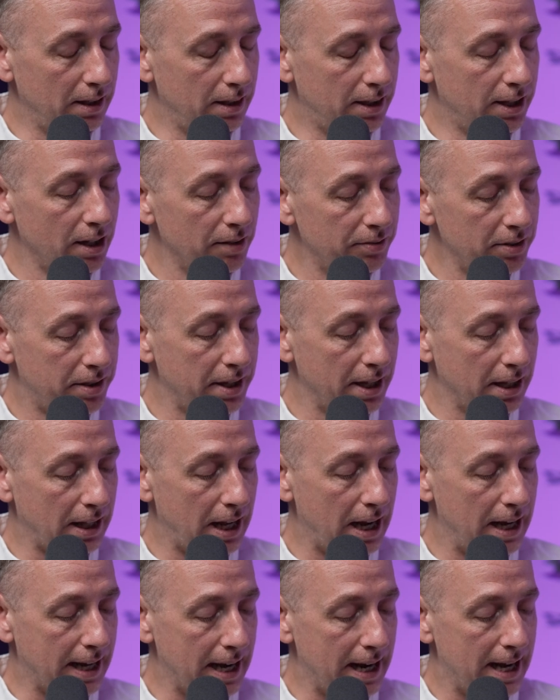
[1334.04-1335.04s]
The other thing
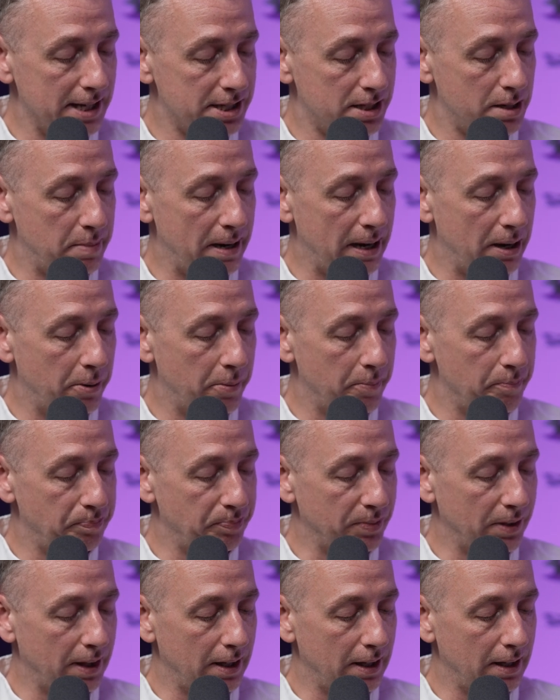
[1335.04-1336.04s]
that I get asked about
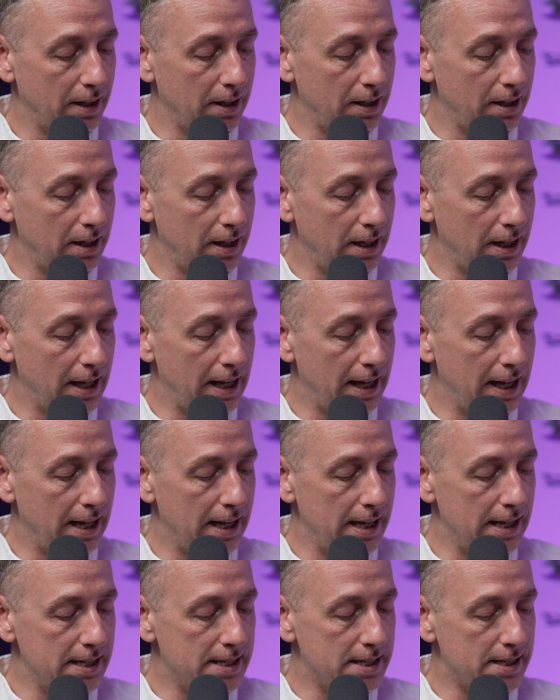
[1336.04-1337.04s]

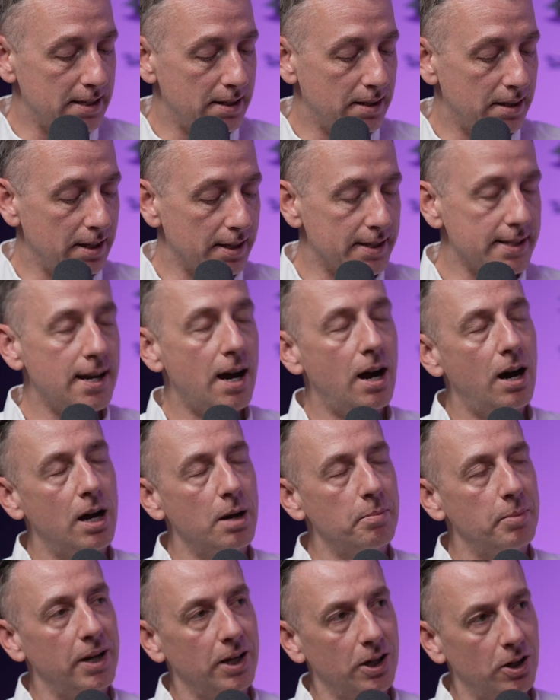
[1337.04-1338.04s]
is the
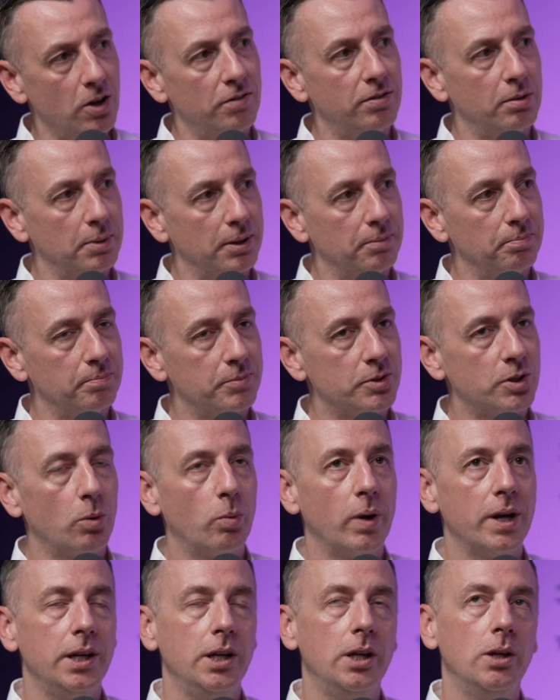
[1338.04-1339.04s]
time in government. So
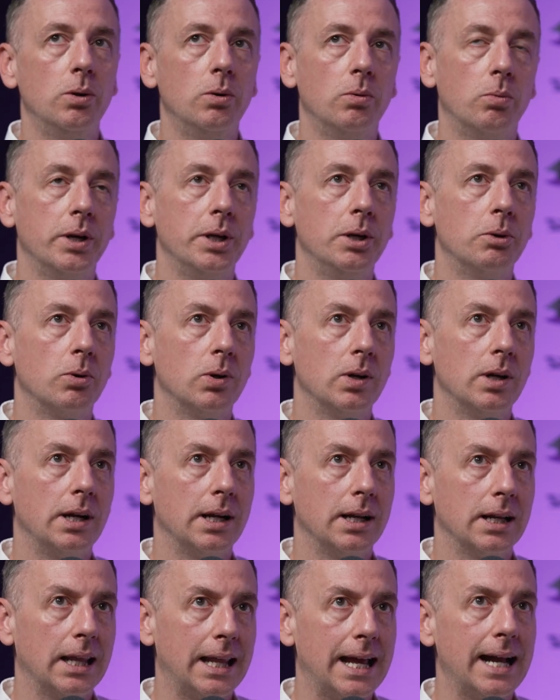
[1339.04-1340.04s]
when you
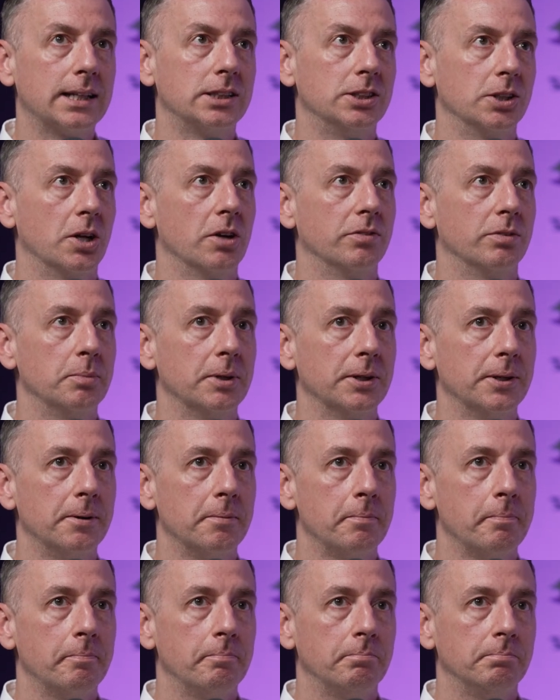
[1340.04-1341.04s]
elect a
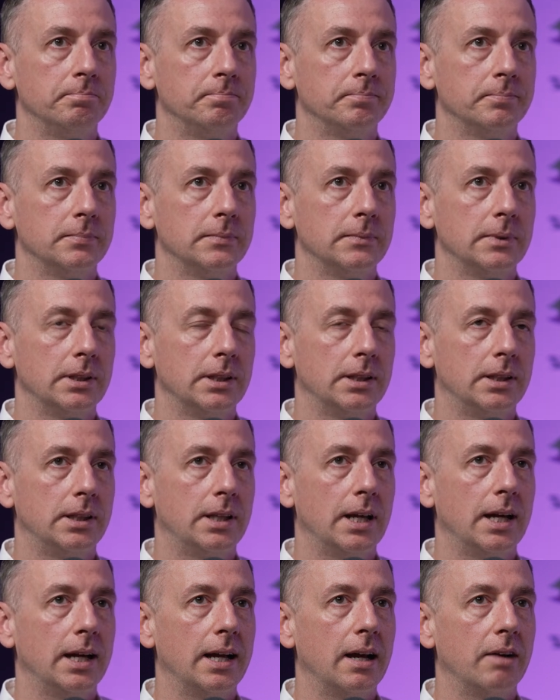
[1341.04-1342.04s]
government,
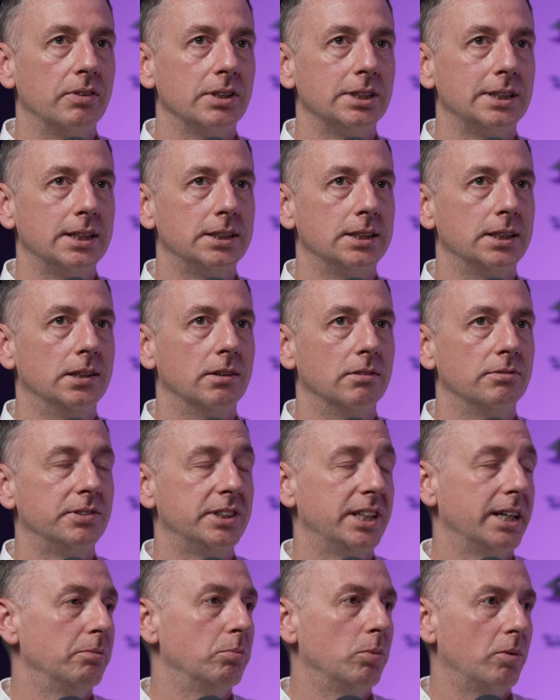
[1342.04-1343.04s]
they have a sitting of,
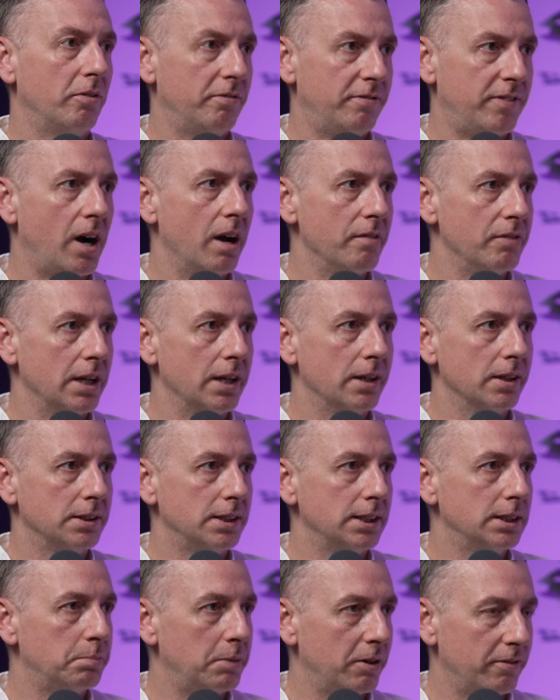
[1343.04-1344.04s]
say, 5
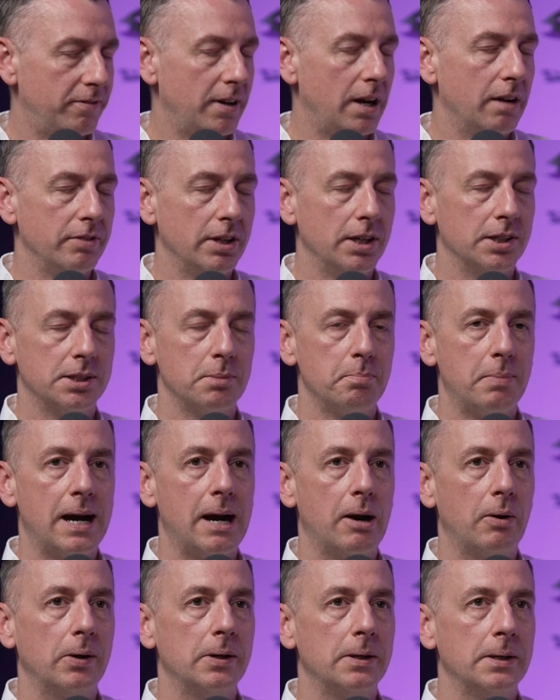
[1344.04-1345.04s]
years. It's about 5 years in
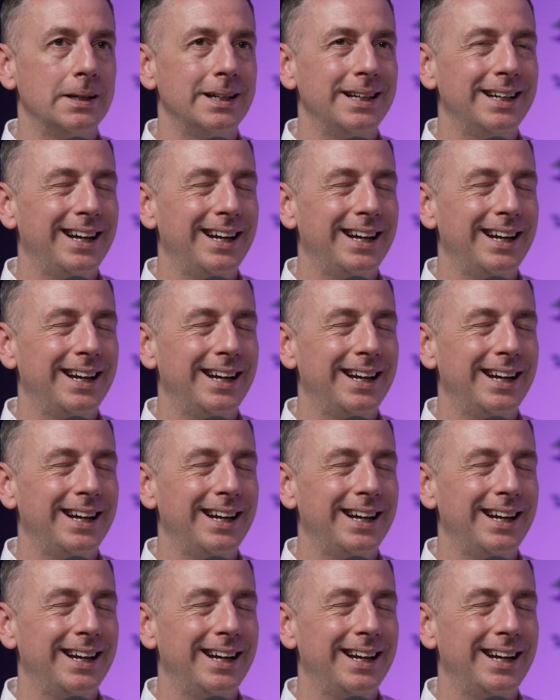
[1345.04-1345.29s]
power.